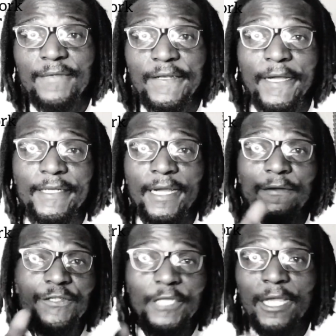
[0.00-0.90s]
Ndakatanga
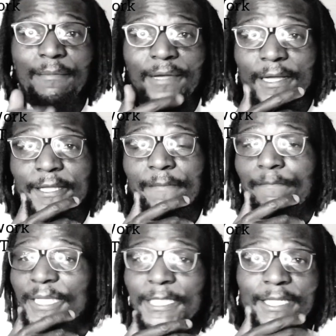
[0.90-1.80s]
kuchema
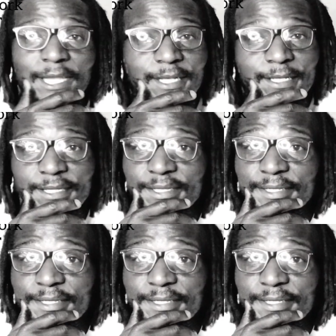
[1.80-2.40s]
immediately.